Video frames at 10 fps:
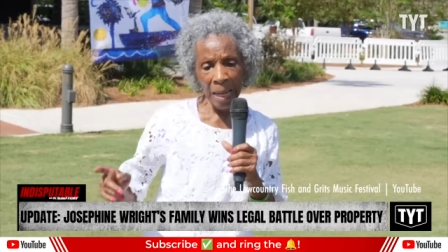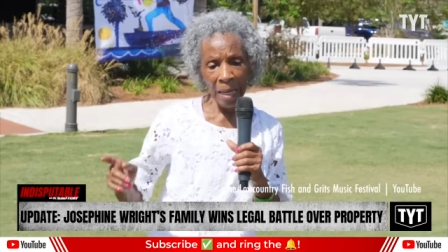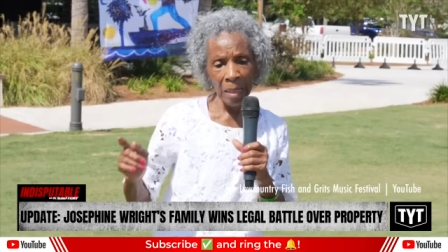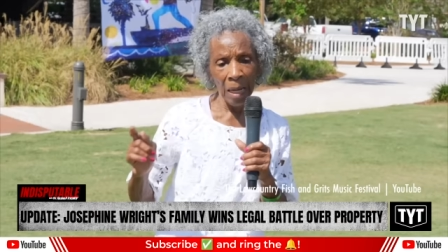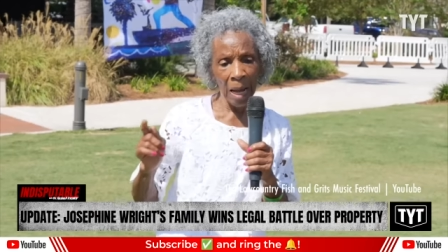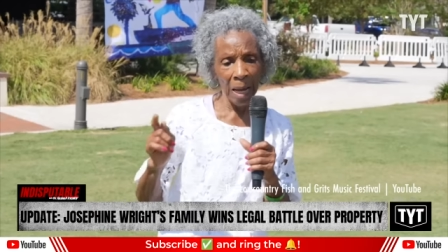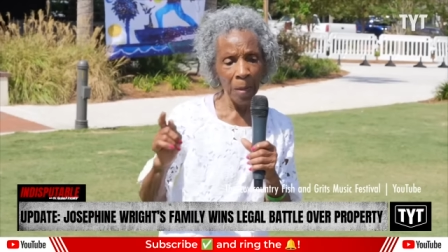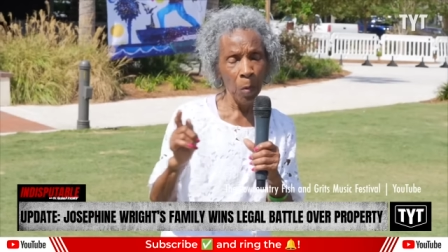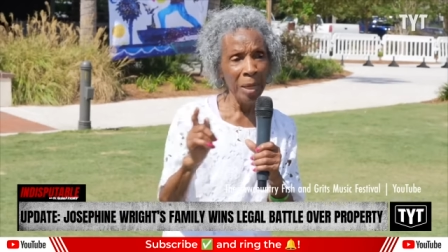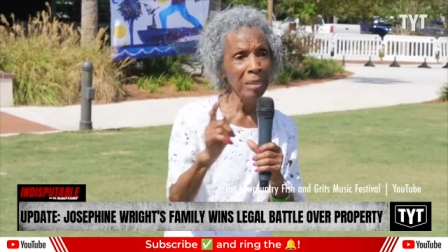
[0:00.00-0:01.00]
And
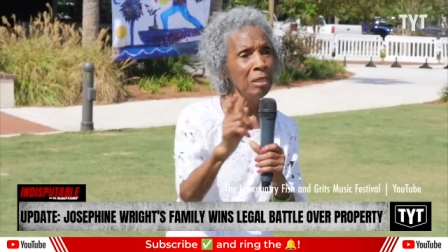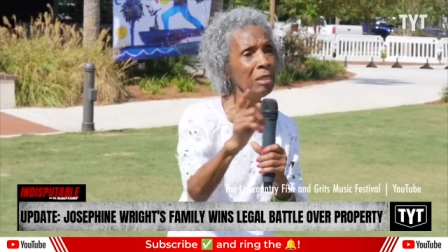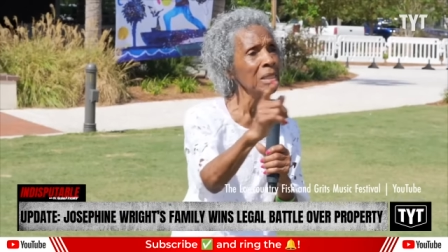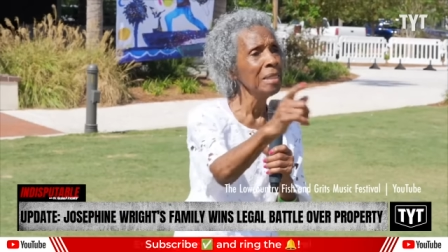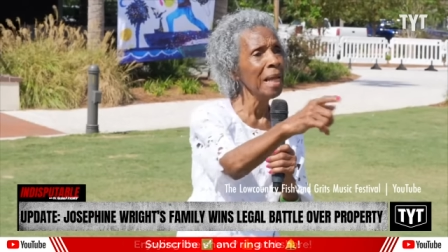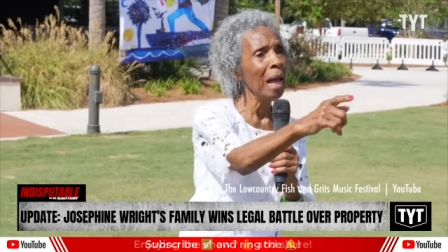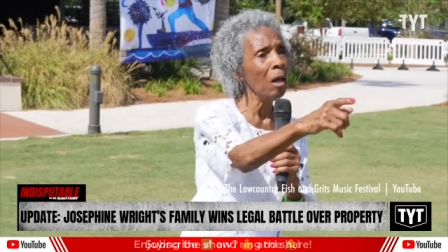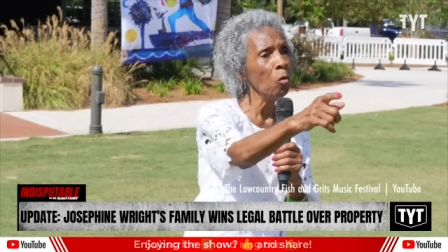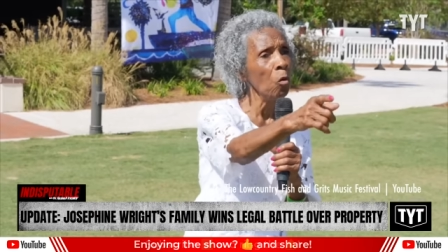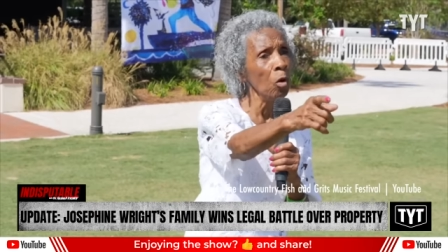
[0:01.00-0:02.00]
I went to the
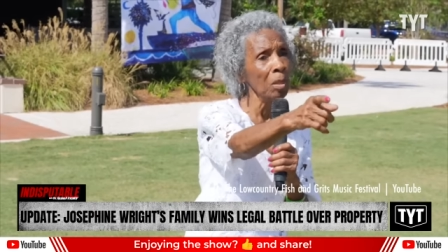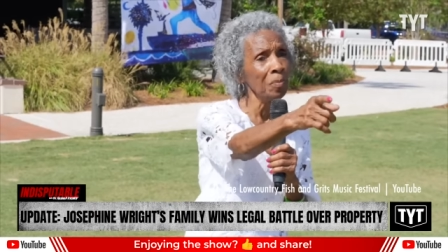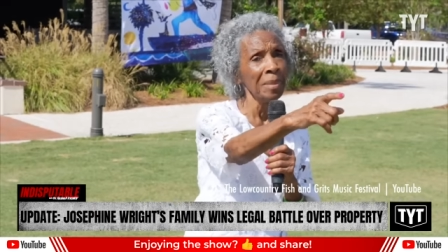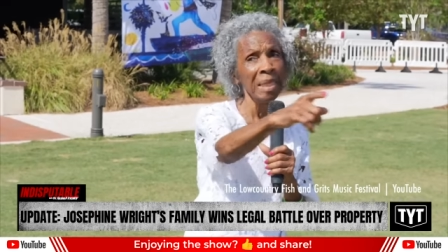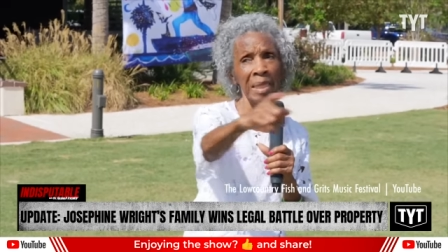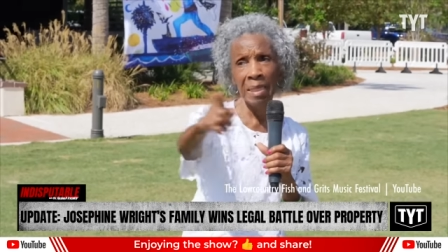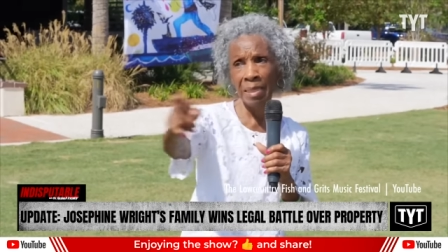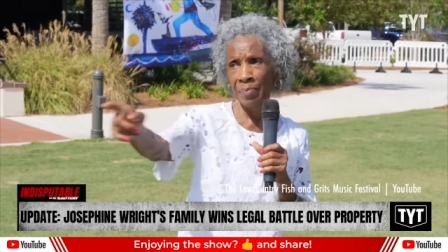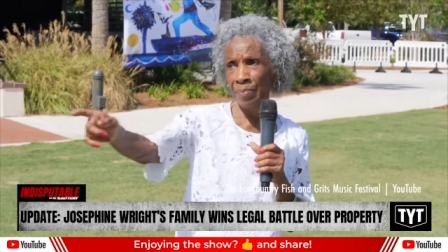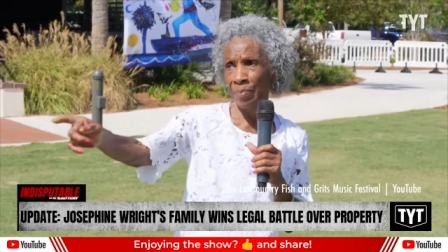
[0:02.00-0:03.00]
town hall
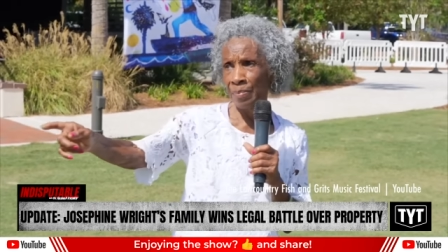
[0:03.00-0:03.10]
meeting